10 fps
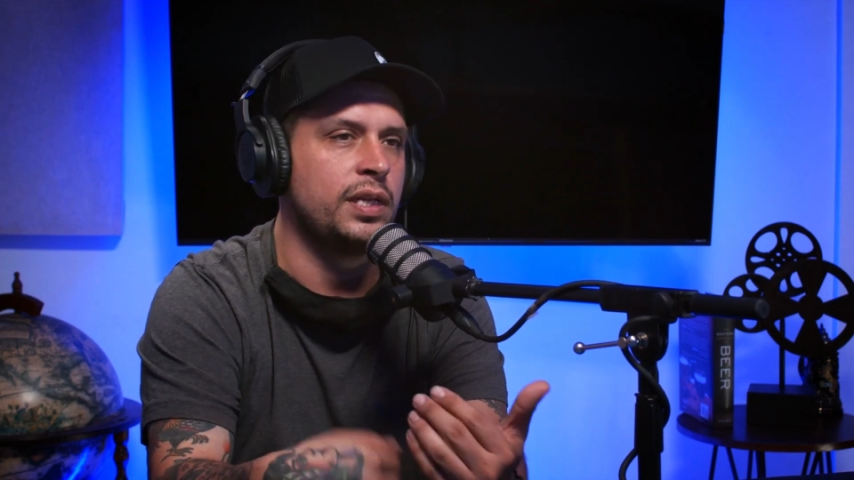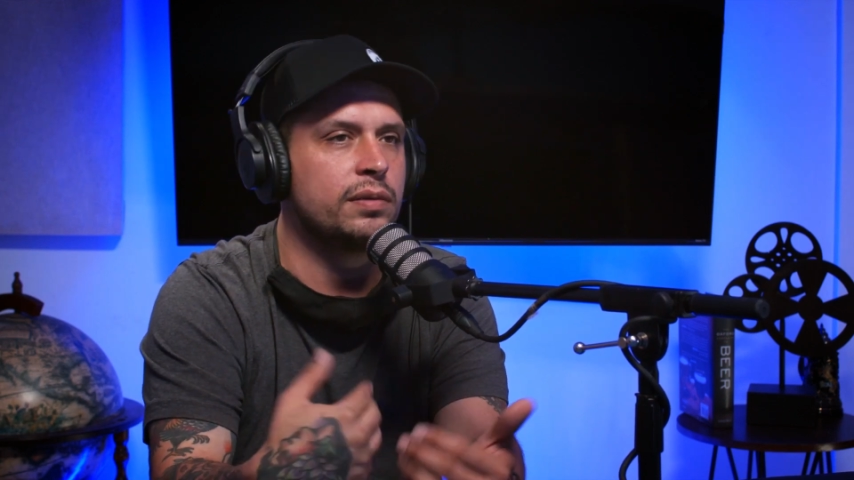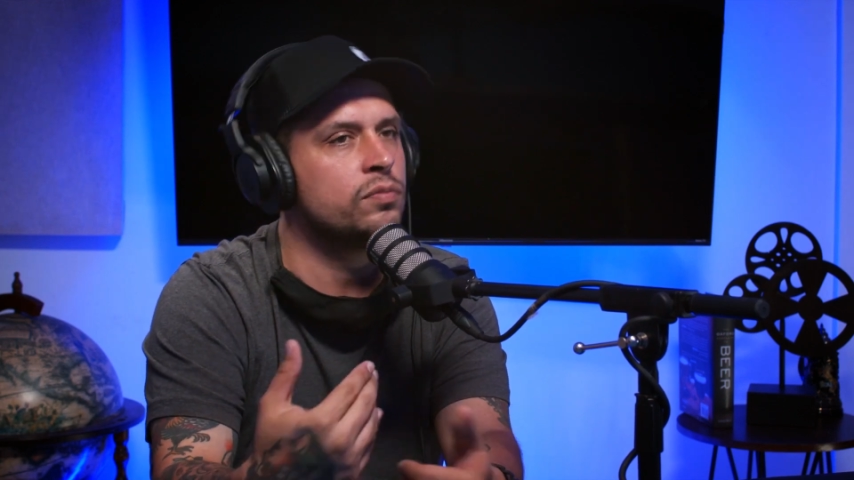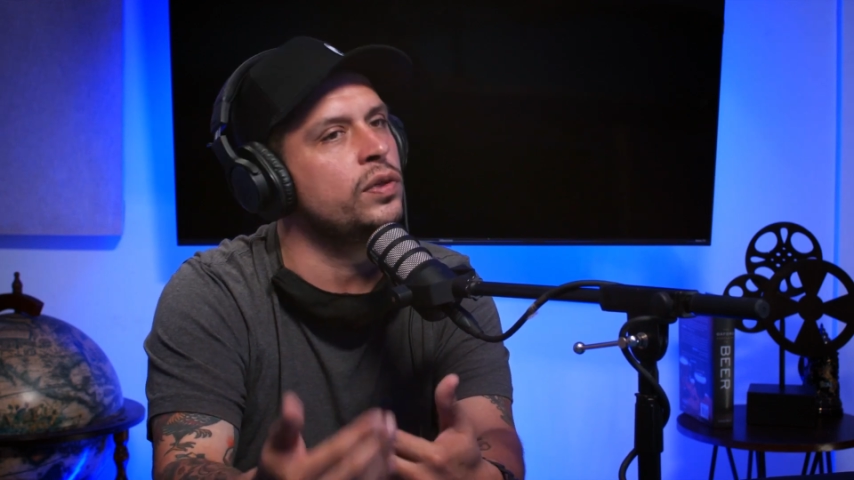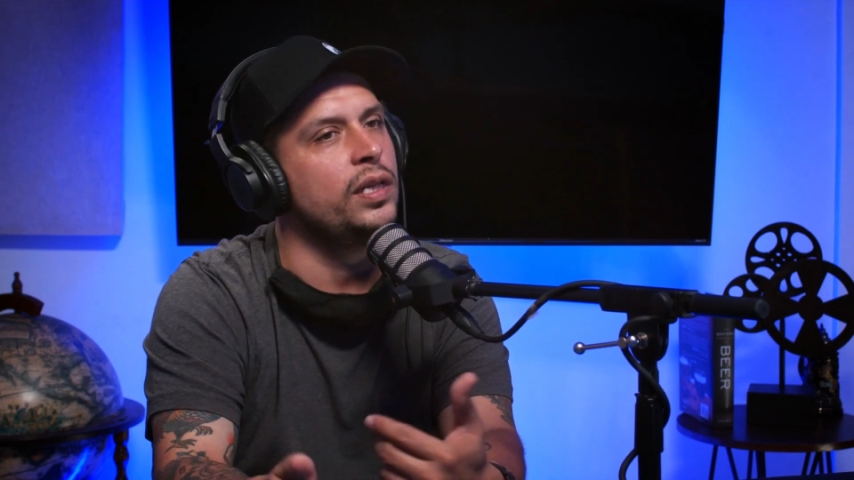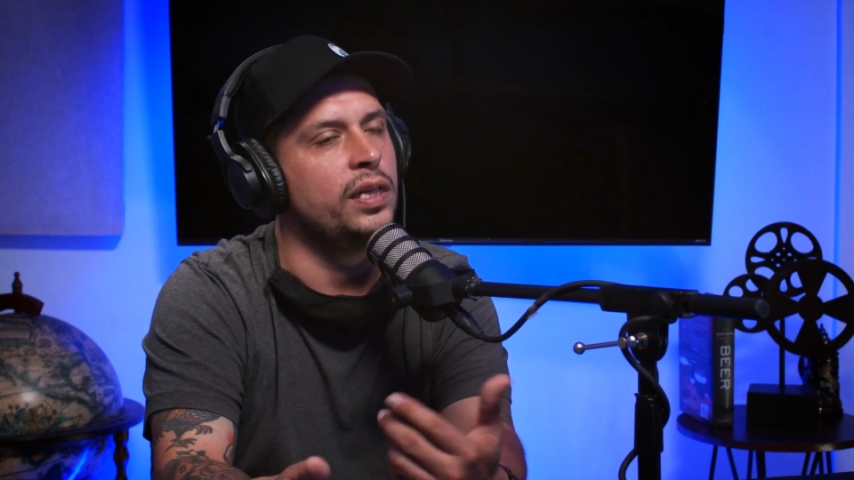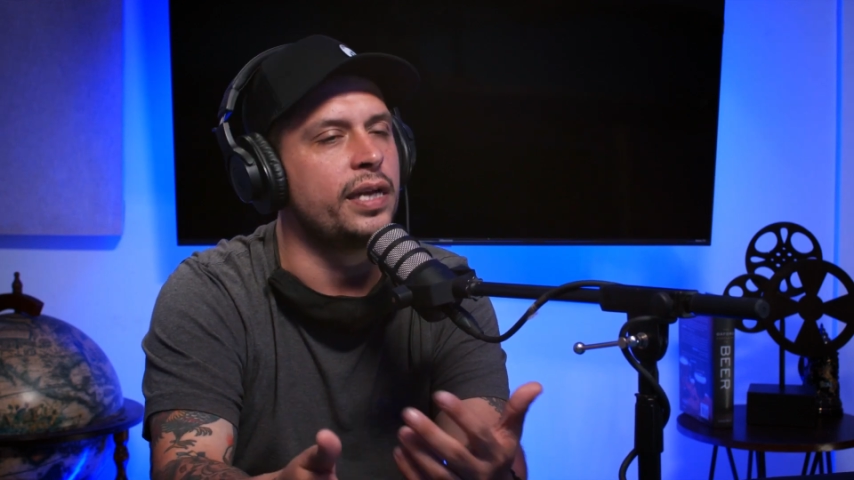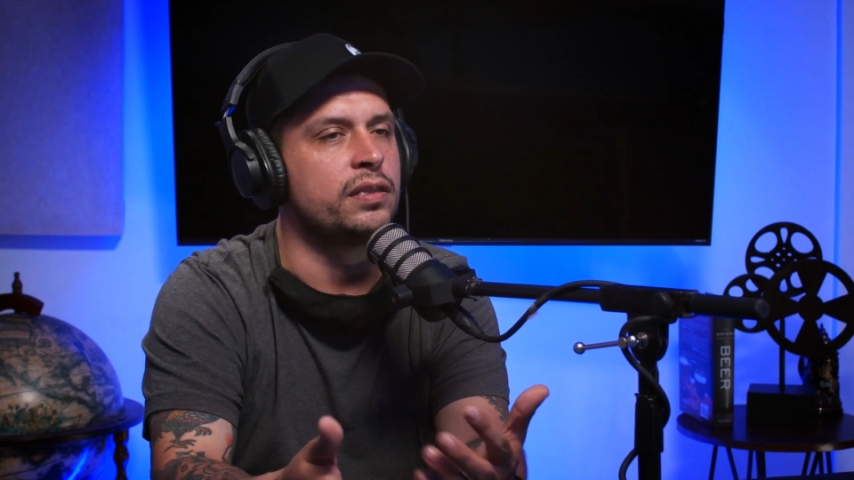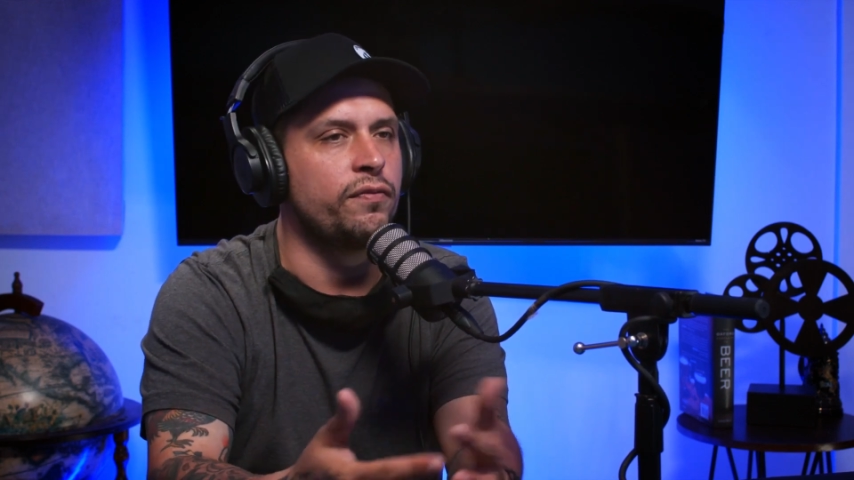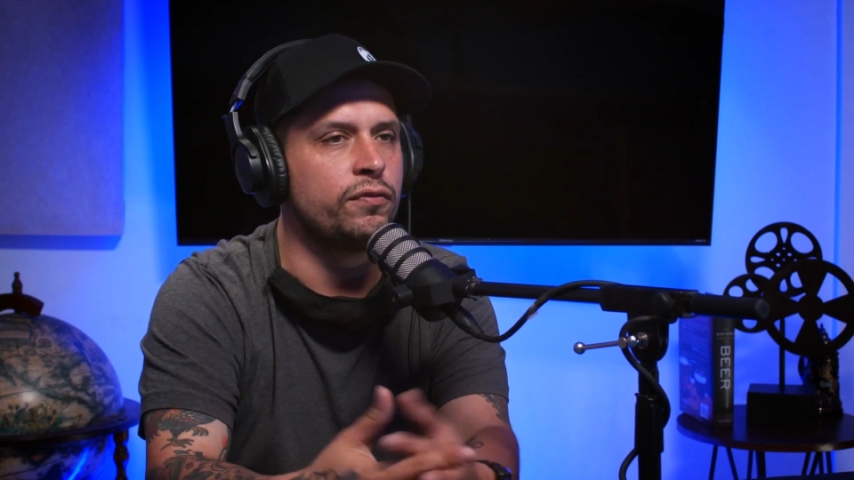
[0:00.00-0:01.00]
that really
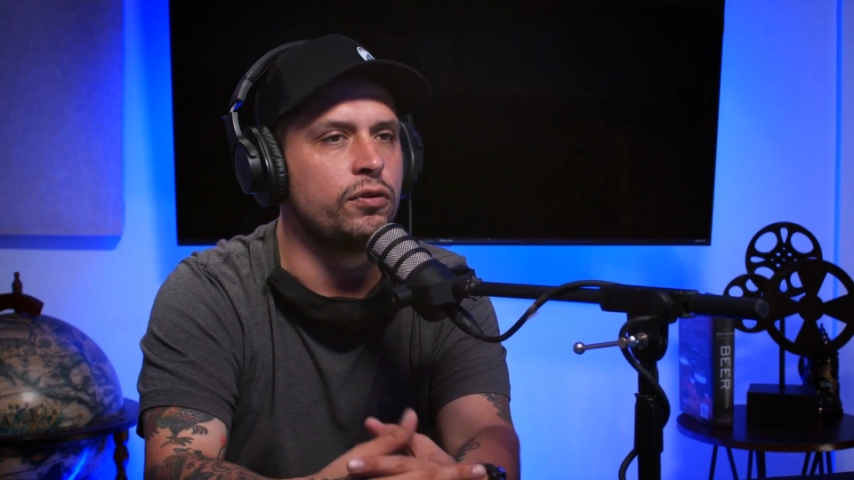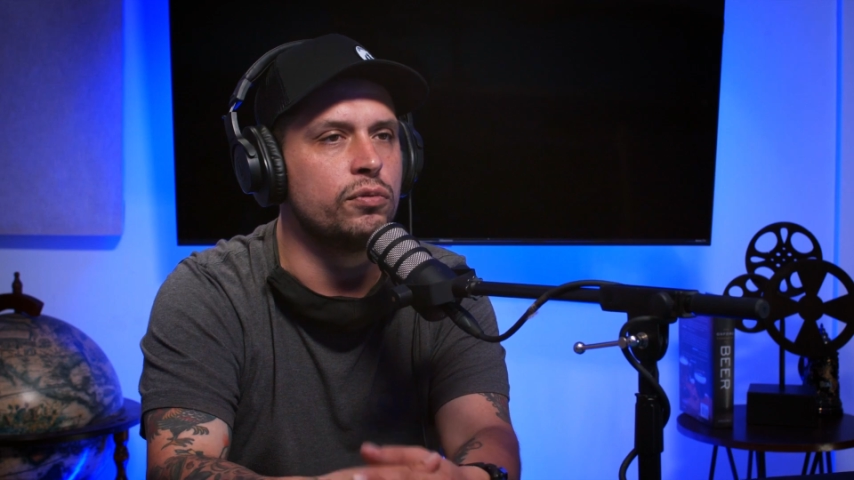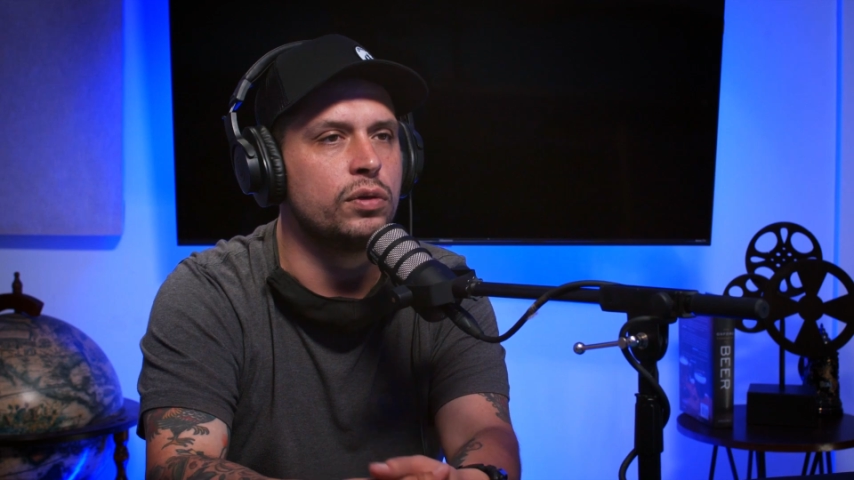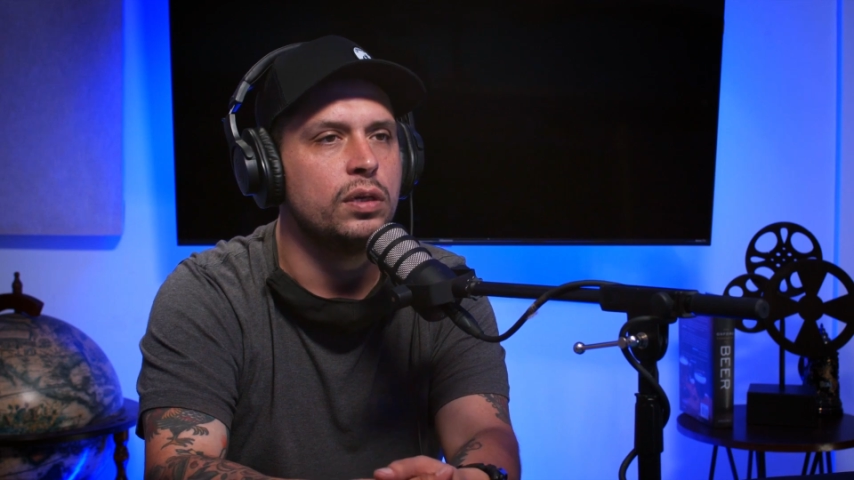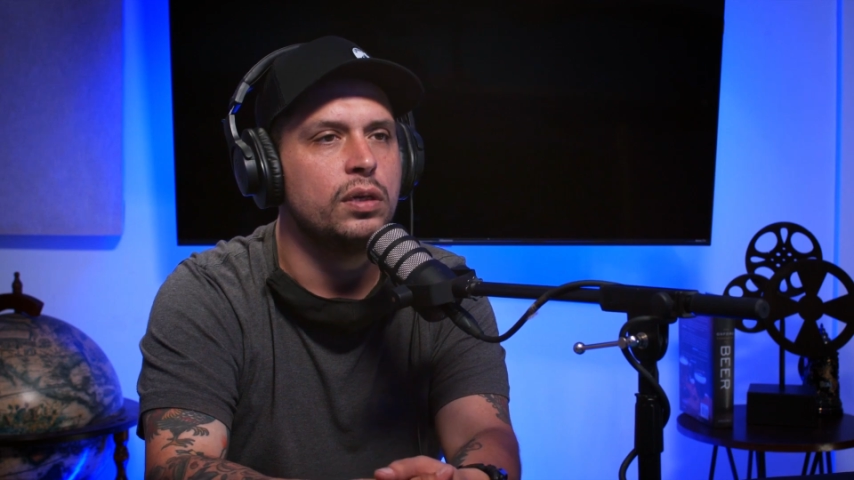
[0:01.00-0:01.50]
liked the food.